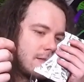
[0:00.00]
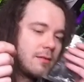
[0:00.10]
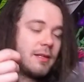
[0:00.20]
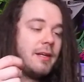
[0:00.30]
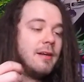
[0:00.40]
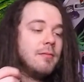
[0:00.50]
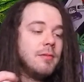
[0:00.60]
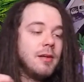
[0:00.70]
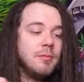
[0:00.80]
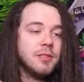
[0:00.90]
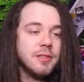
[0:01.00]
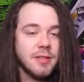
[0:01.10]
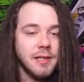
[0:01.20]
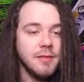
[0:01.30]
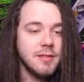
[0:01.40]
Damn, I'm gonna just
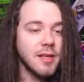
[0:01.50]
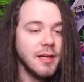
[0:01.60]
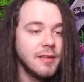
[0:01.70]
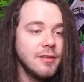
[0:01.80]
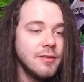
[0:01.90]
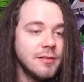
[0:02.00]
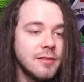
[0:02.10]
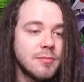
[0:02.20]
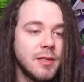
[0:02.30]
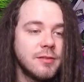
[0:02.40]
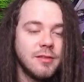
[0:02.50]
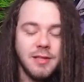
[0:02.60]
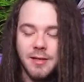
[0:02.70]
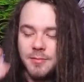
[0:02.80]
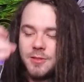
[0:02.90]
save this thing too. This smells so
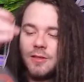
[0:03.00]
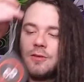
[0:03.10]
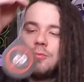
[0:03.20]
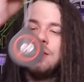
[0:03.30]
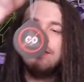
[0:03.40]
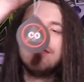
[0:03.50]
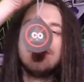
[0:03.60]
damn strong, but